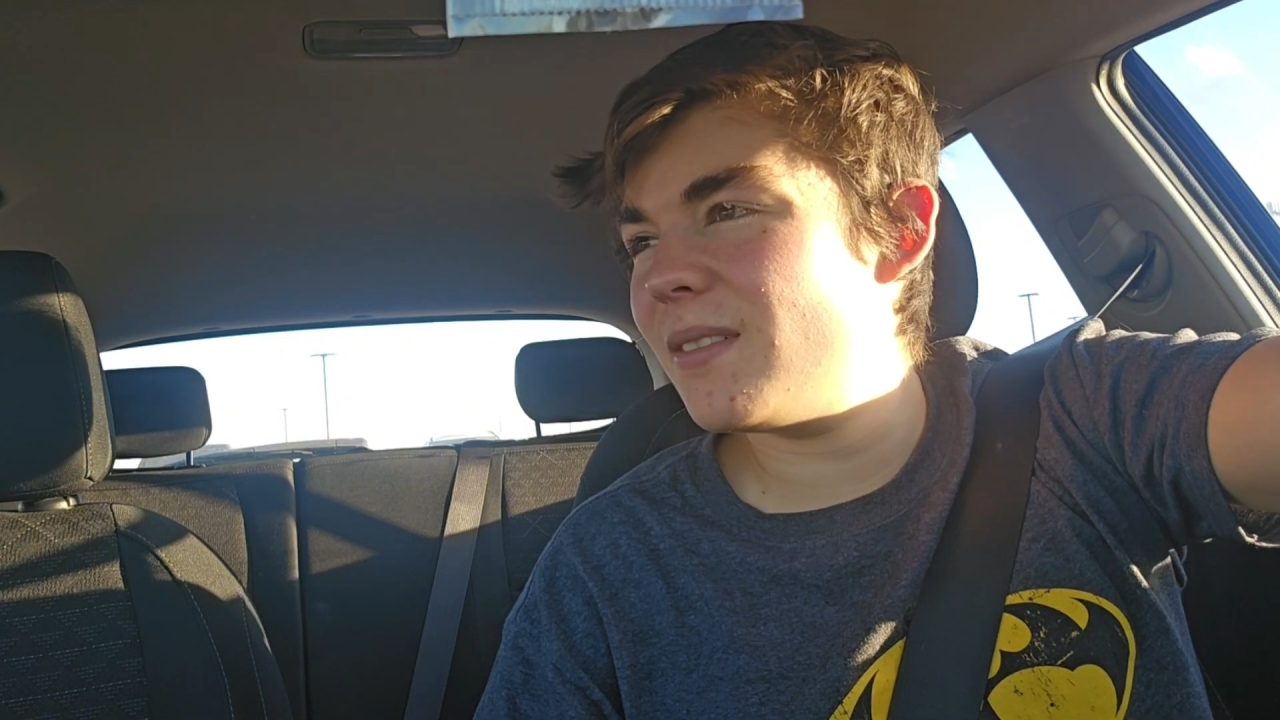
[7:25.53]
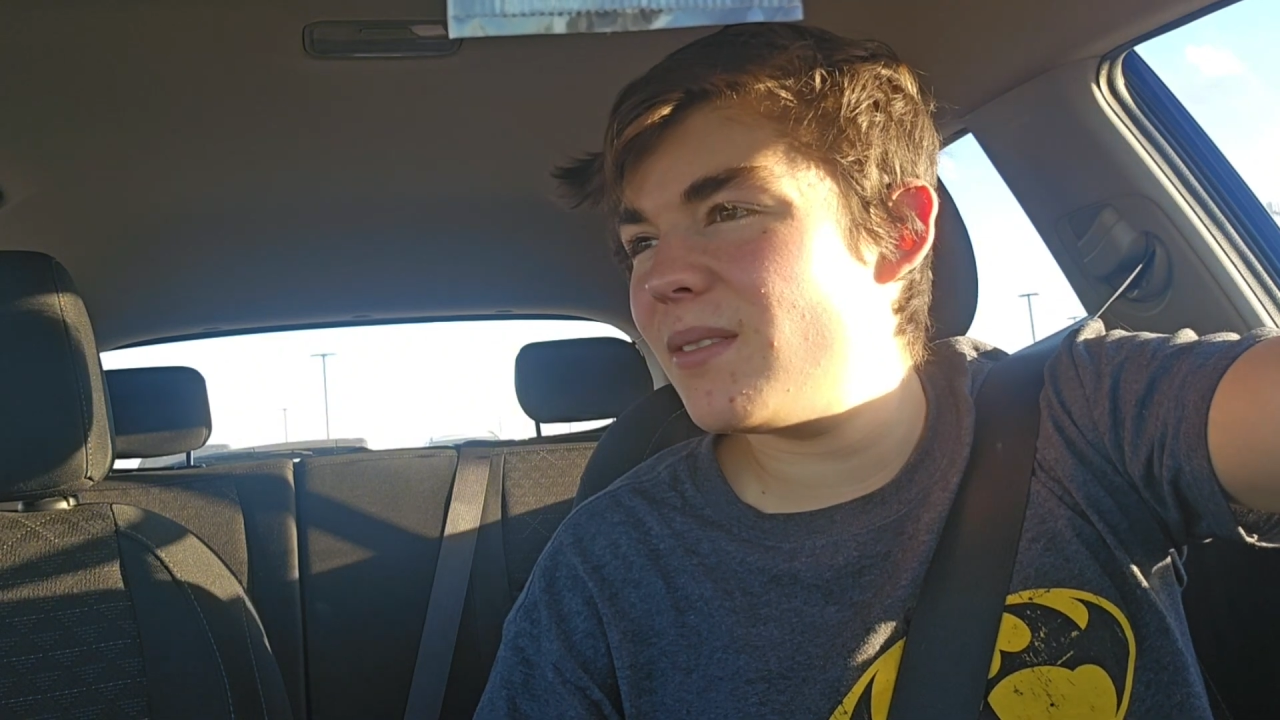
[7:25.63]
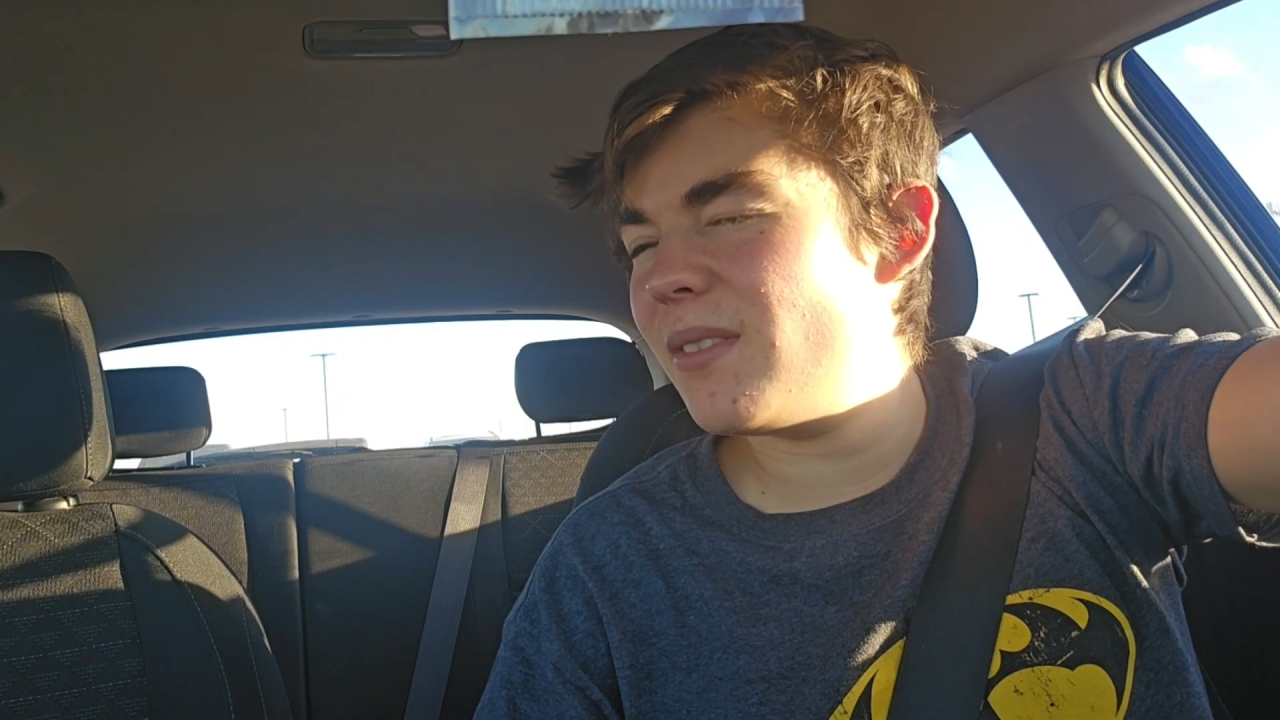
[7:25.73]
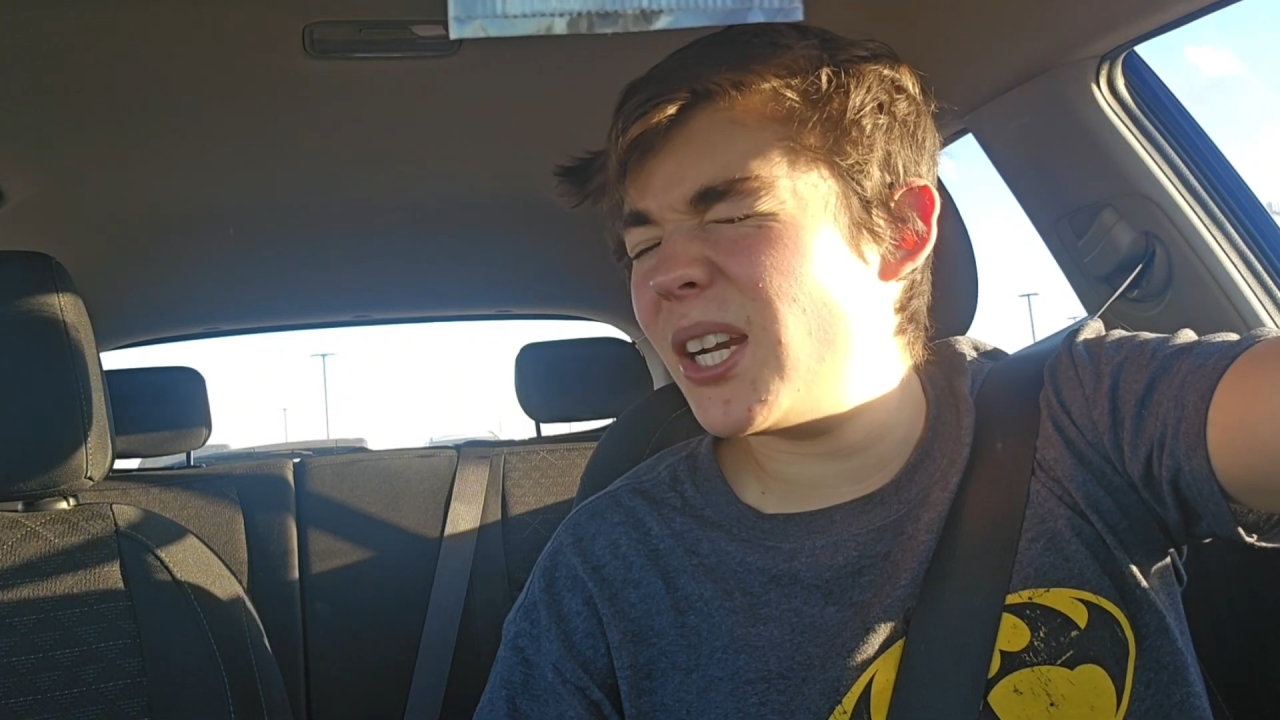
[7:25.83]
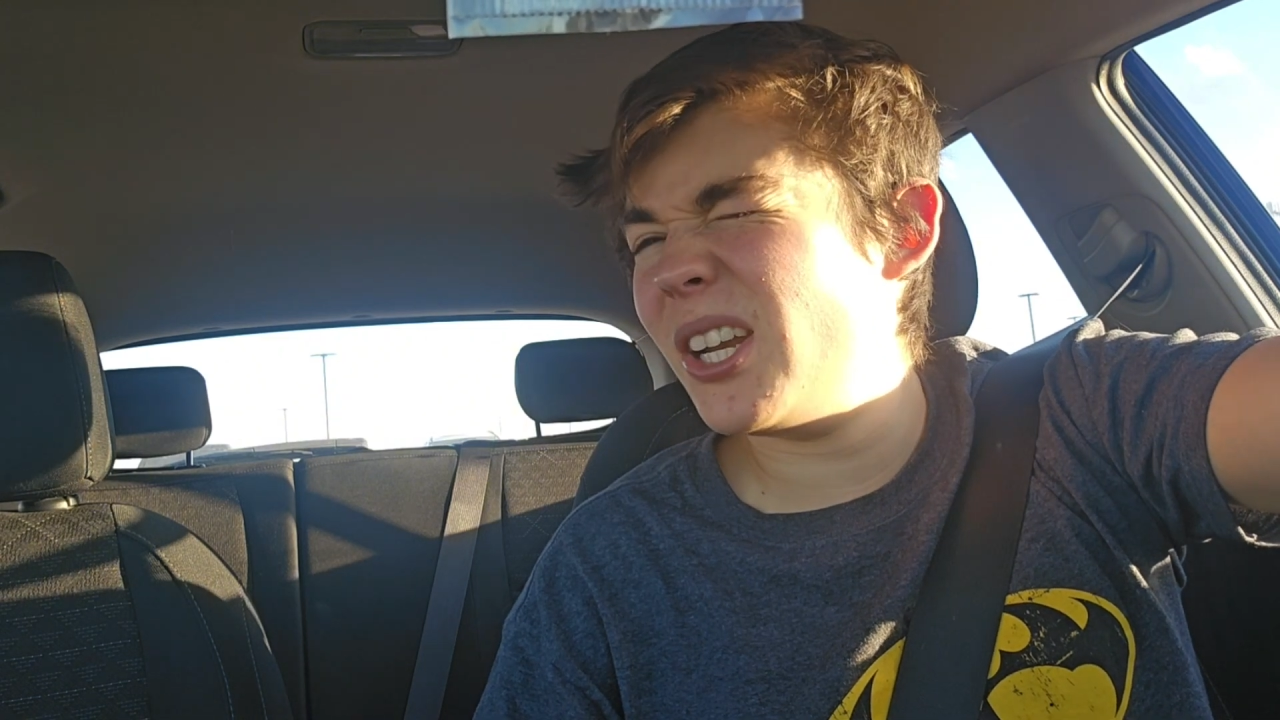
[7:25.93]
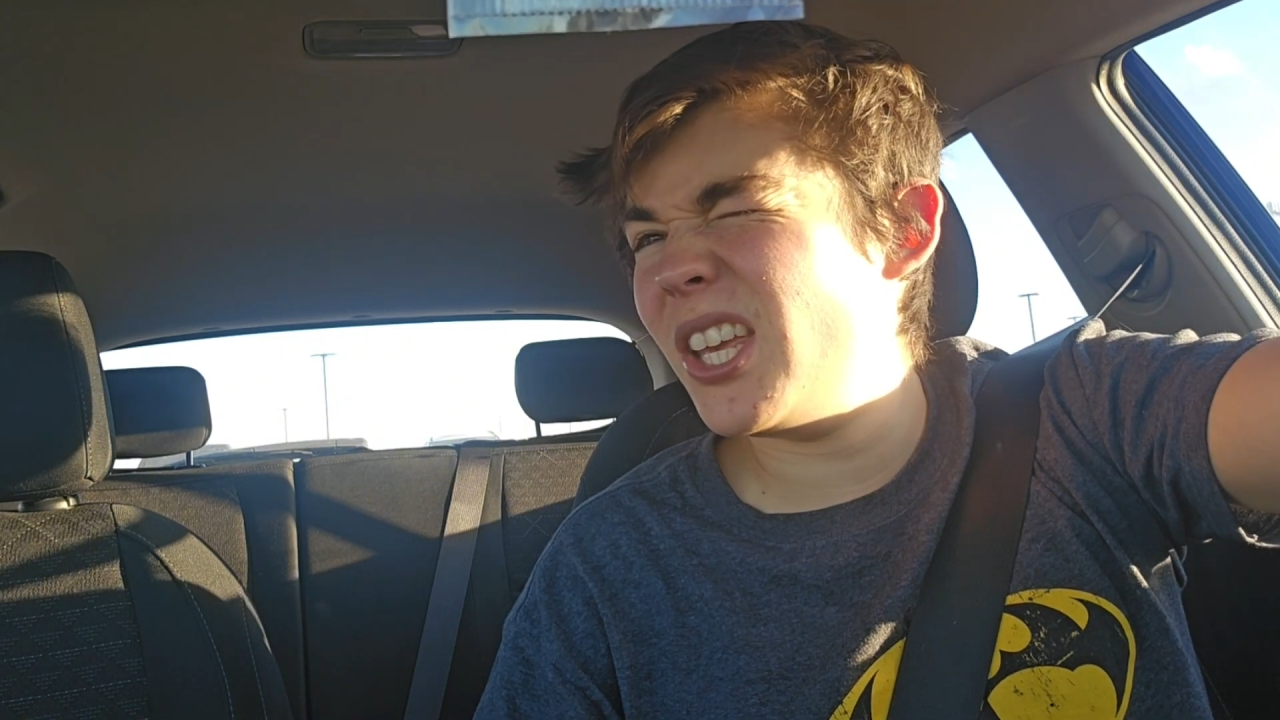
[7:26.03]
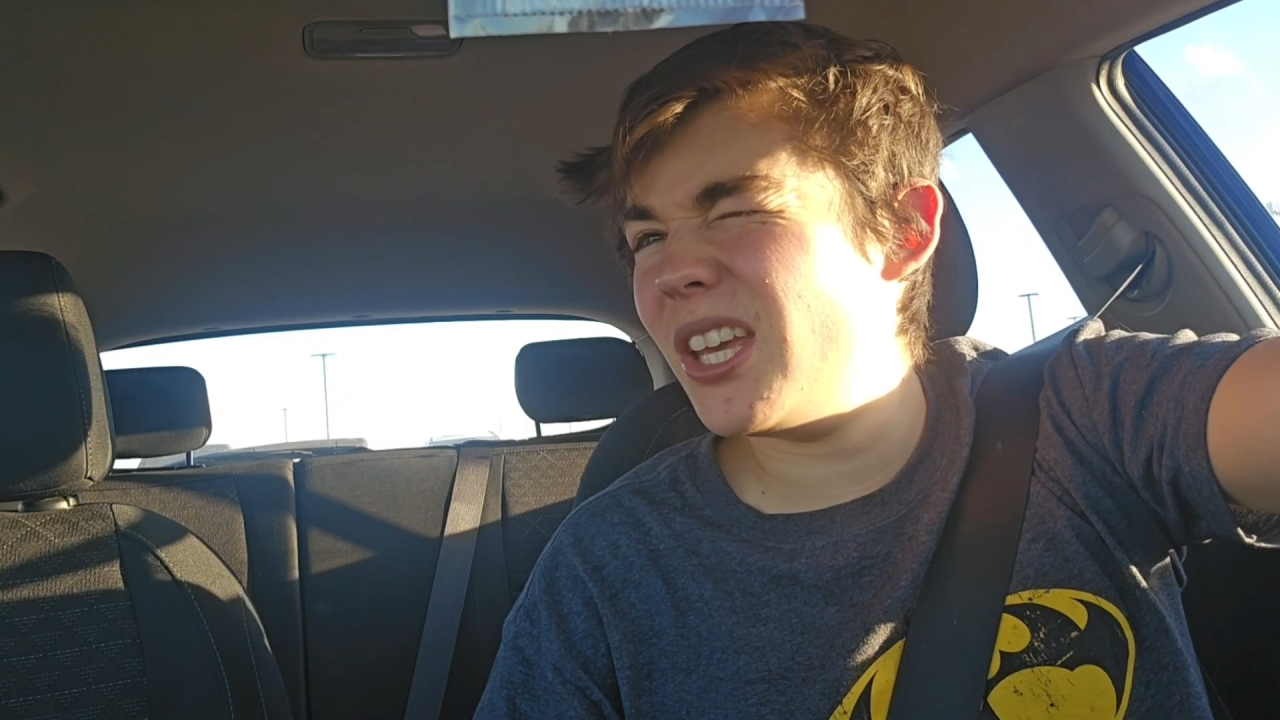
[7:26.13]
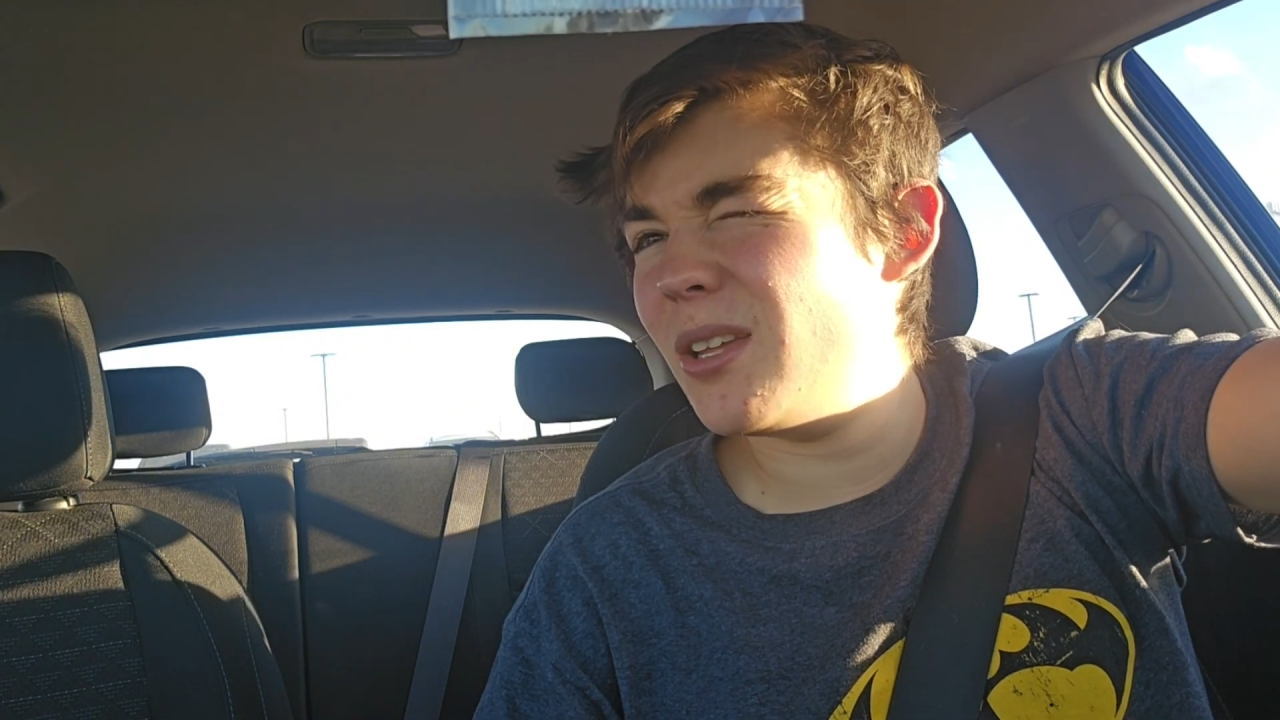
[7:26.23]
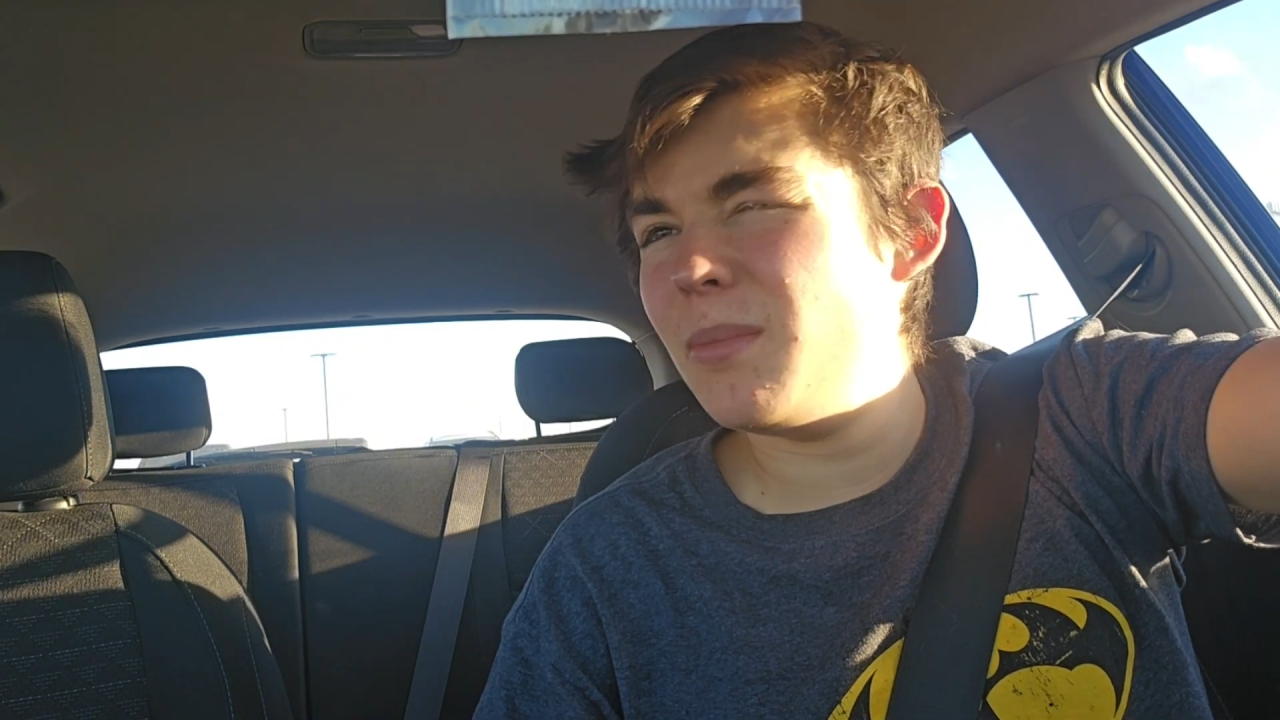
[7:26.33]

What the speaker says: very good,